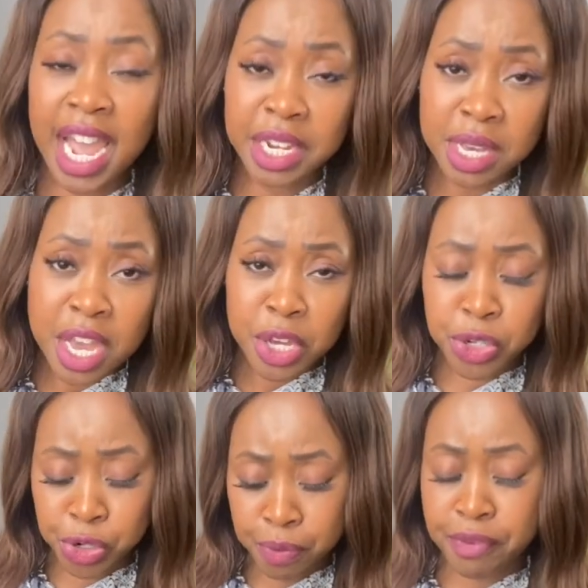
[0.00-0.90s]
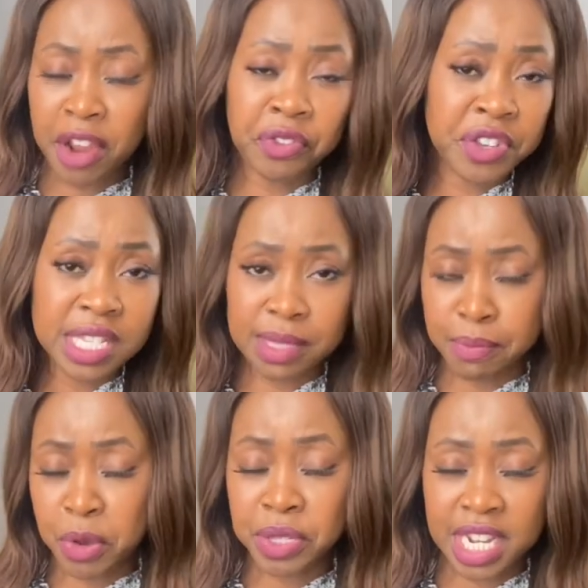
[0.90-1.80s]
had two breakfasts.
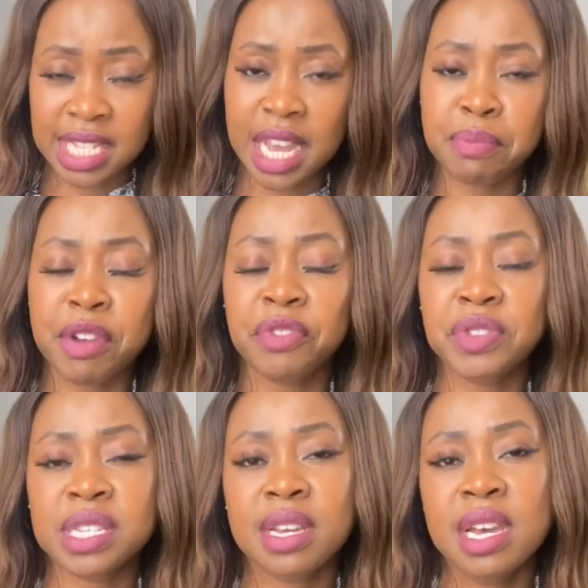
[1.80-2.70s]
Both days I had breakfast